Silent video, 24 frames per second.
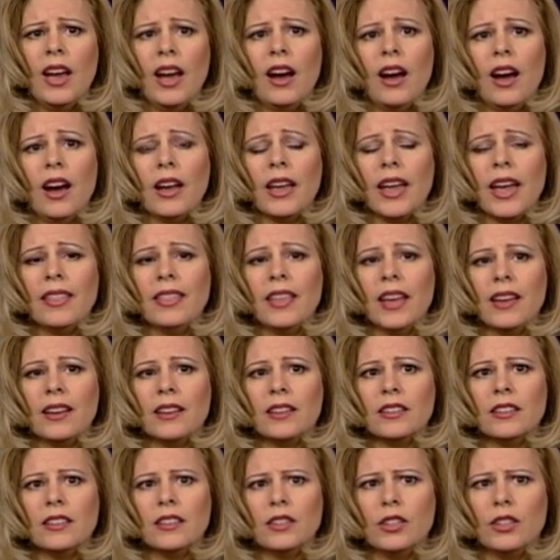and that
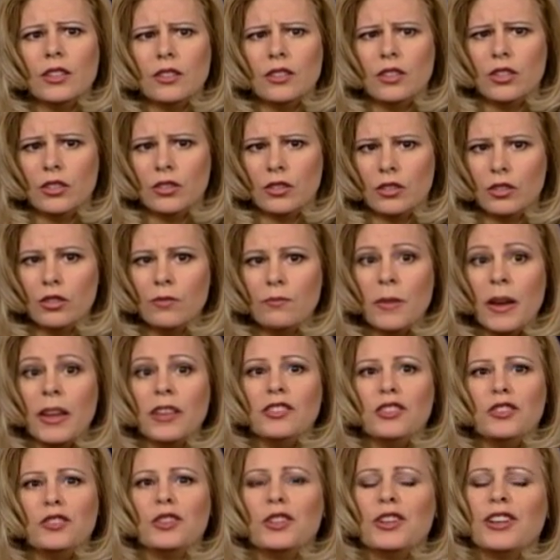
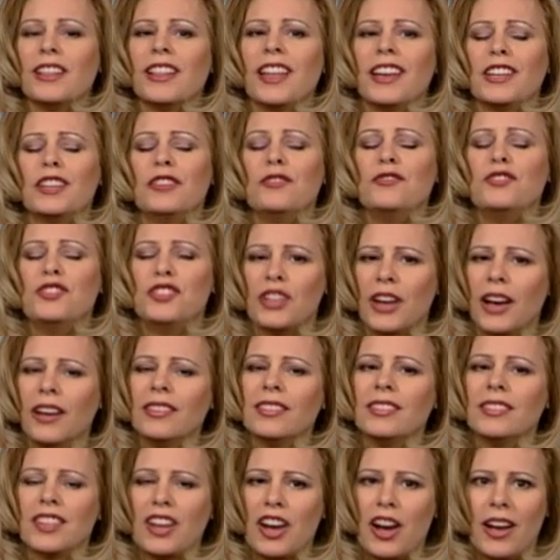makes you look like you've
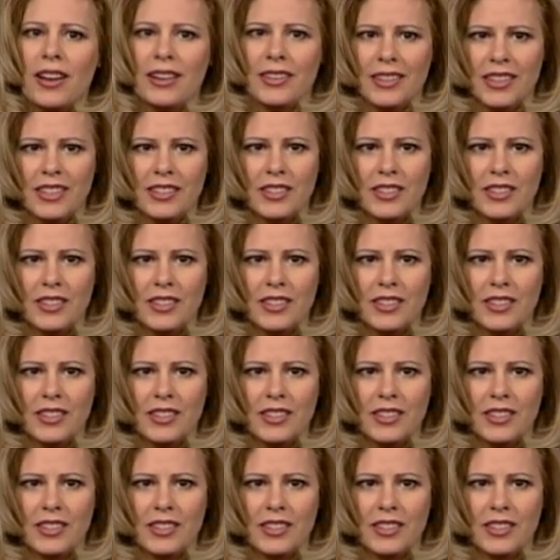just gotten